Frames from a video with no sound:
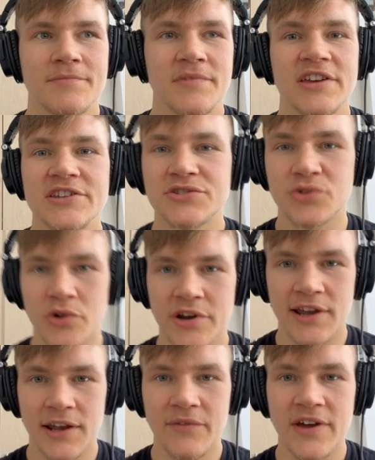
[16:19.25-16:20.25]

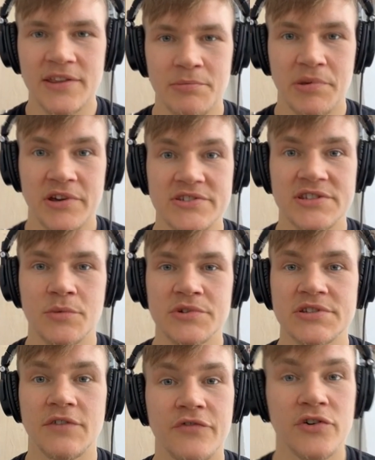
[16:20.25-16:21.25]
historical event because it was
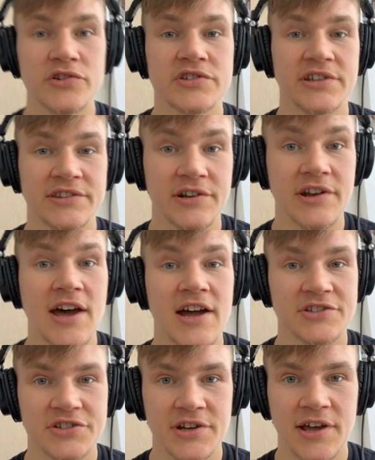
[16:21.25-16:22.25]
the first
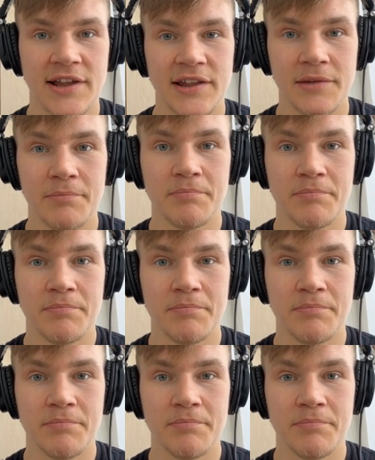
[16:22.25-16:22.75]
international